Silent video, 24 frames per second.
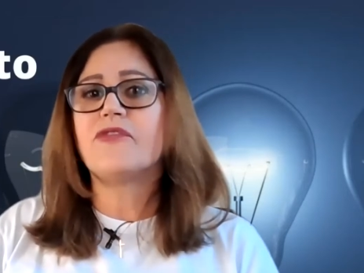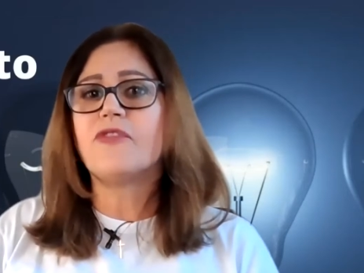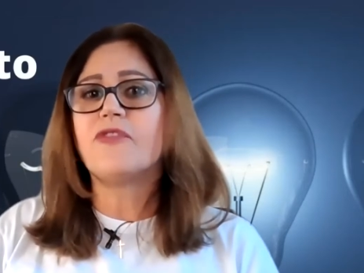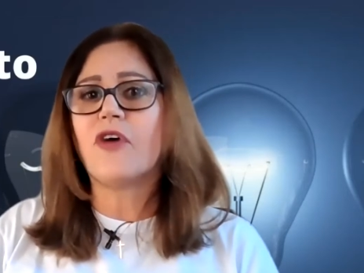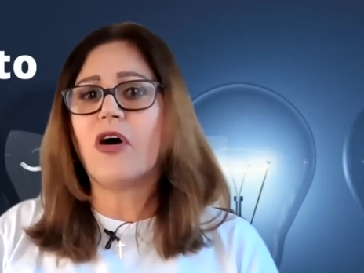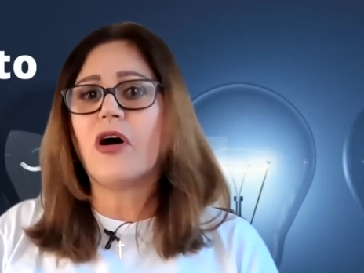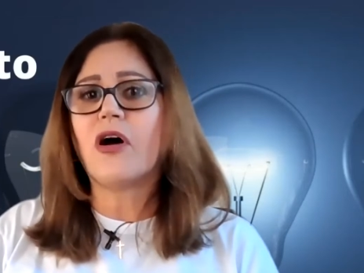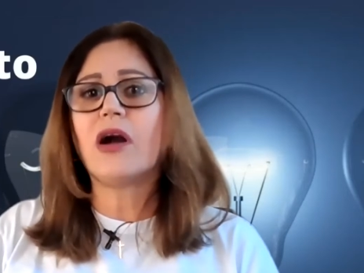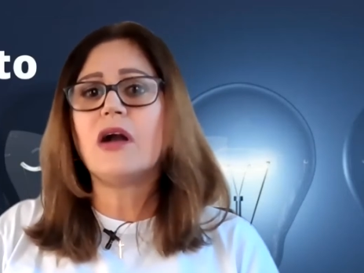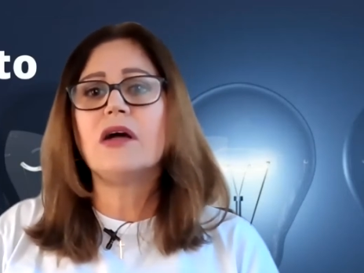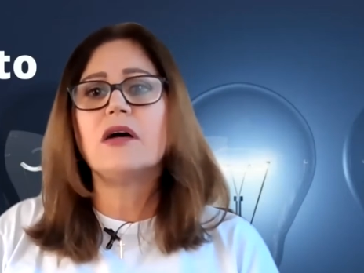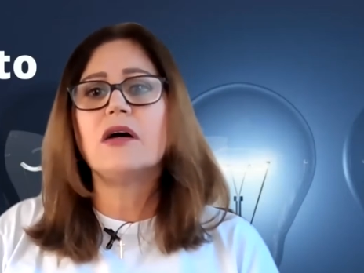
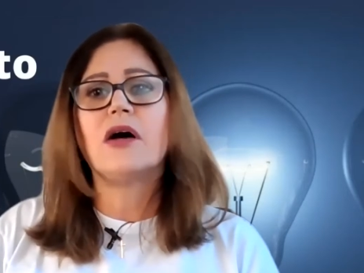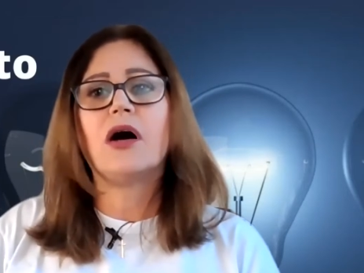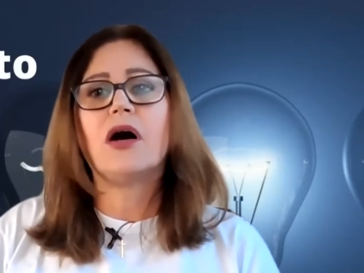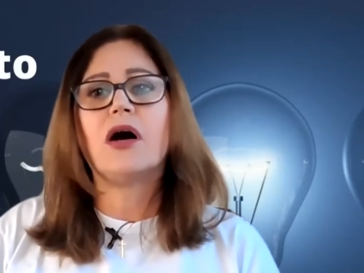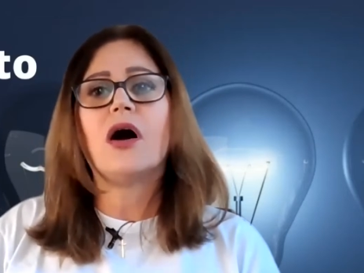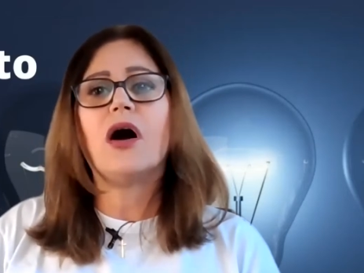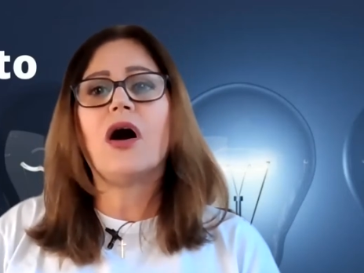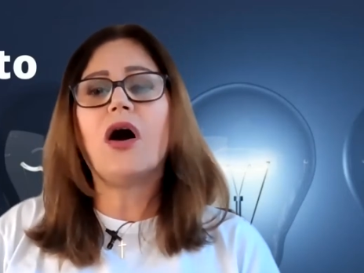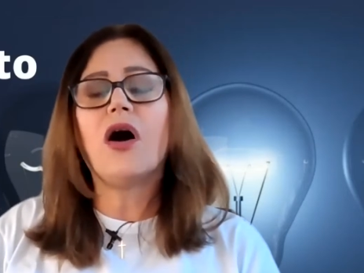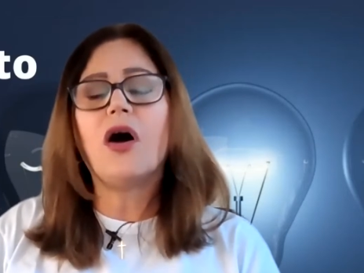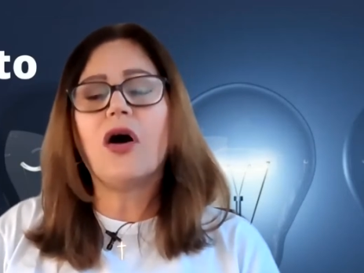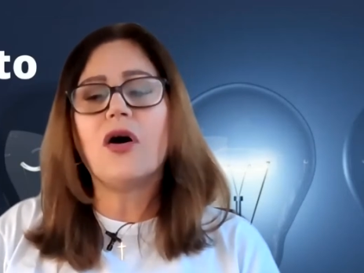for
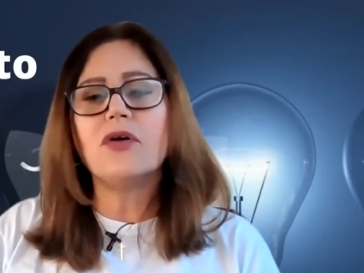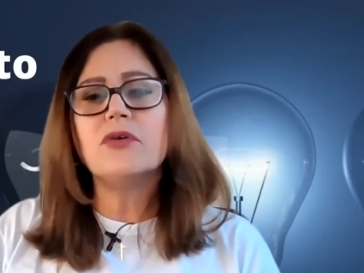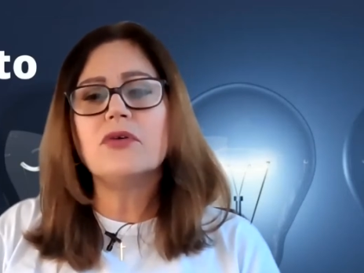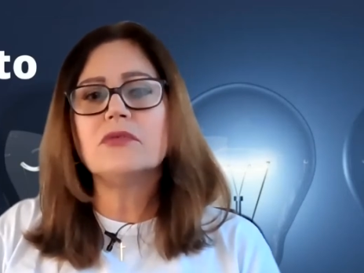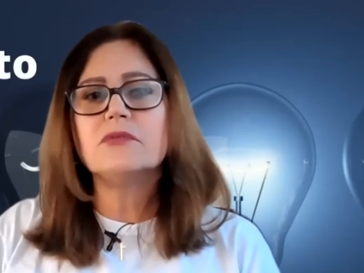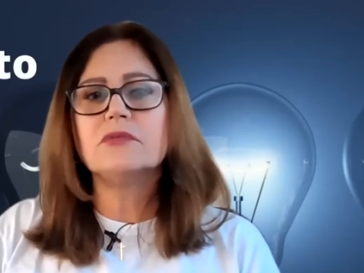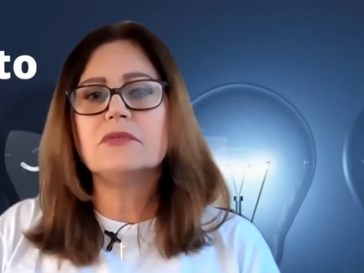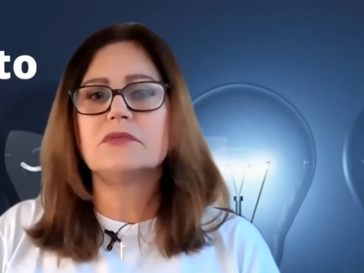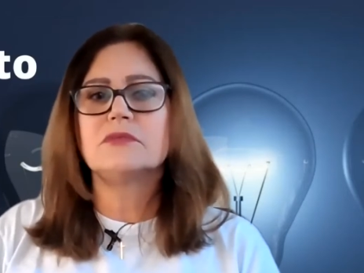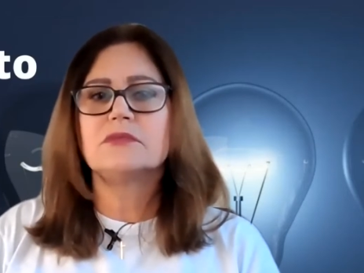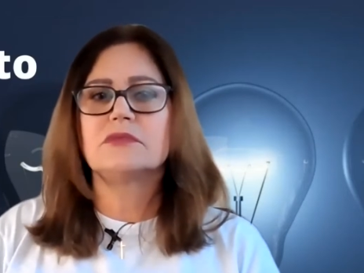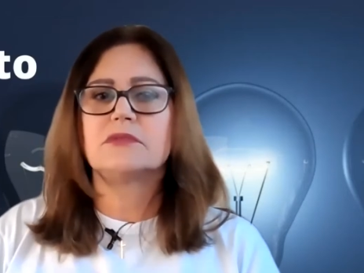
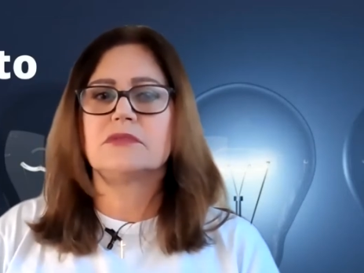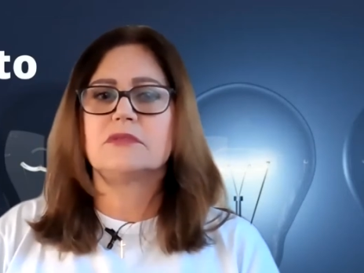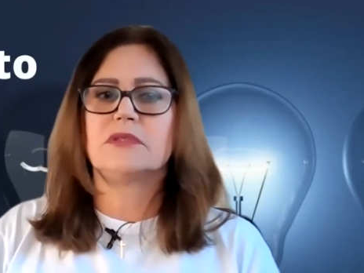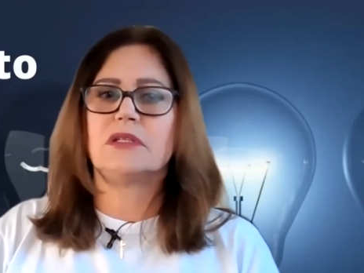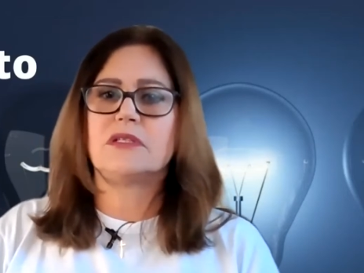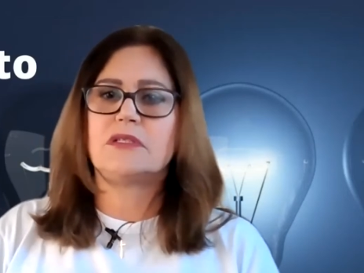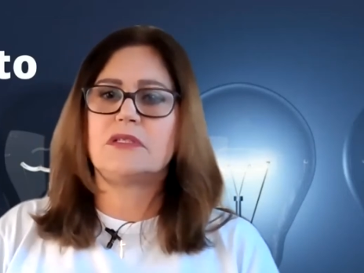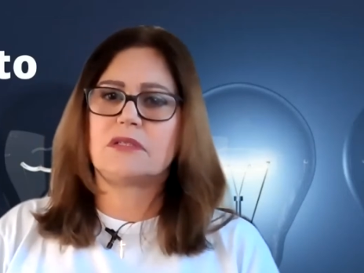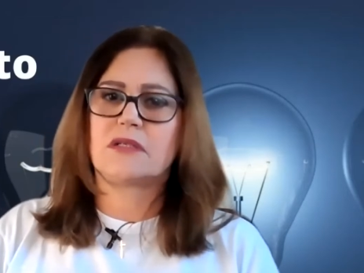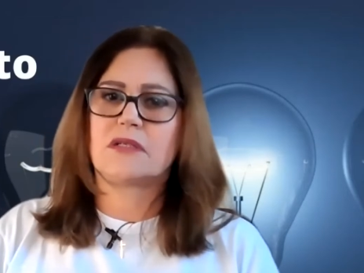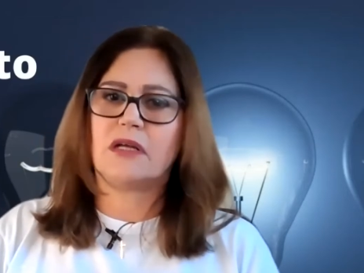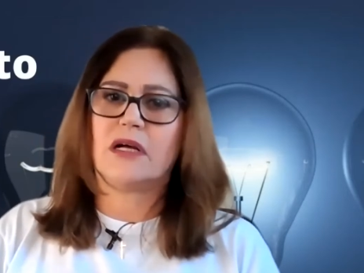all
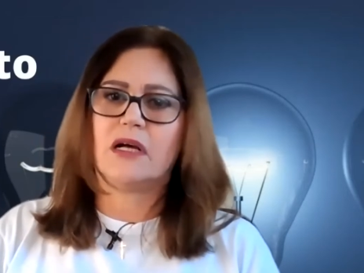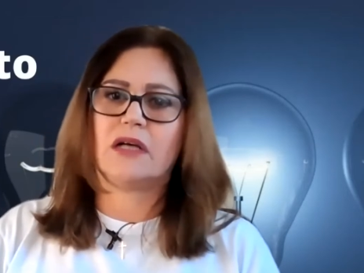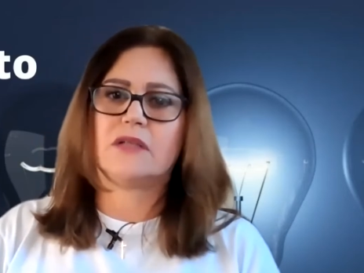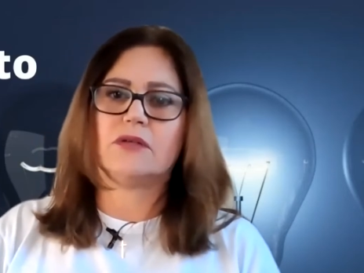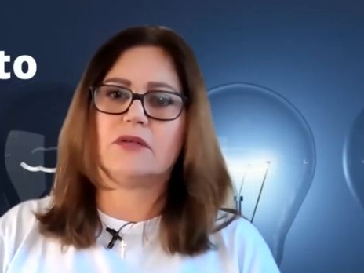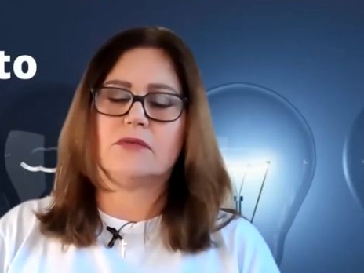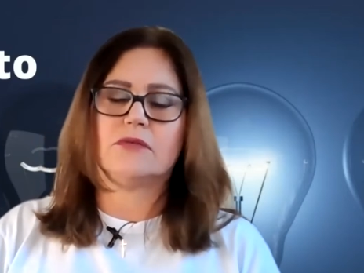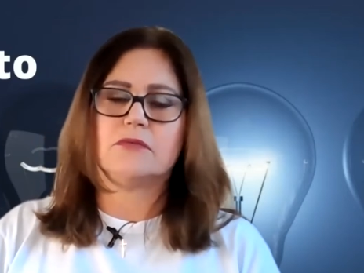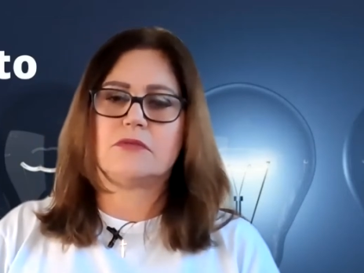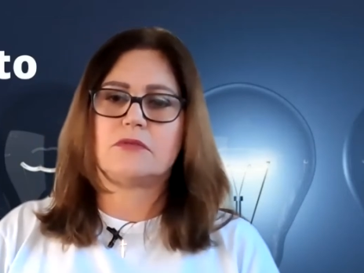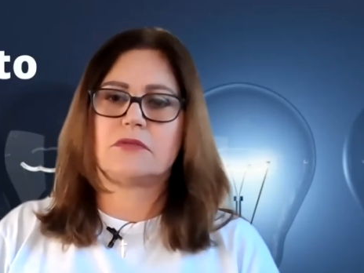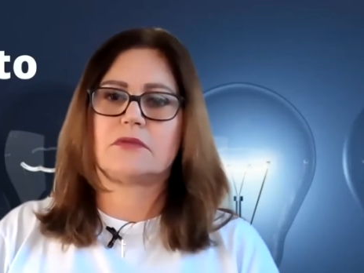the
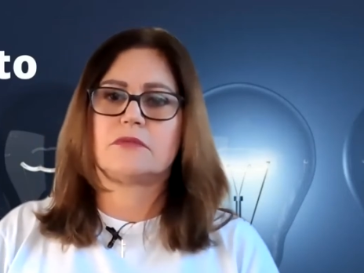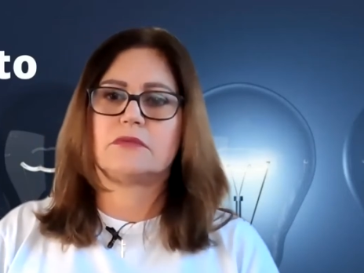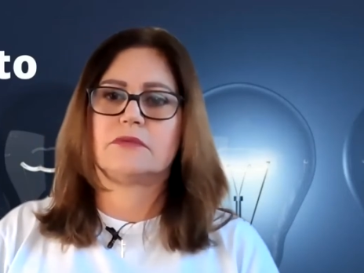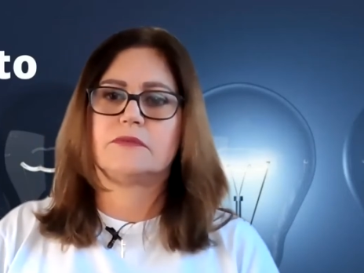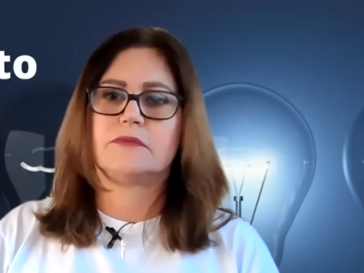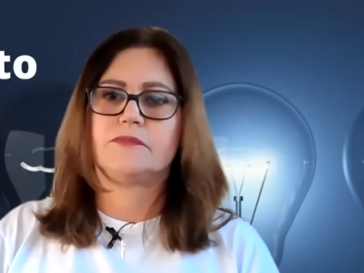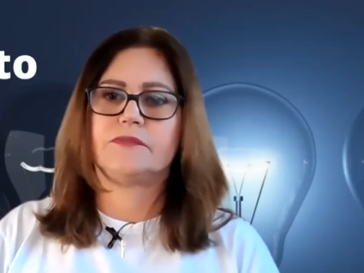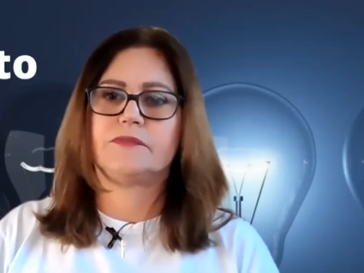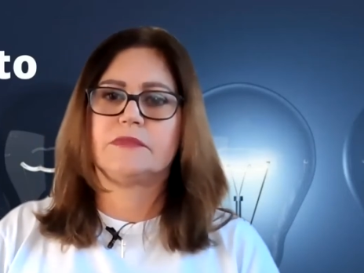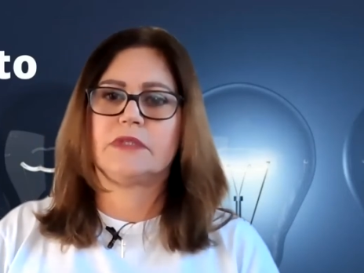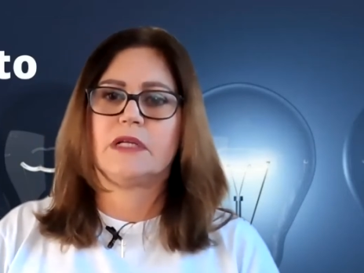scandals.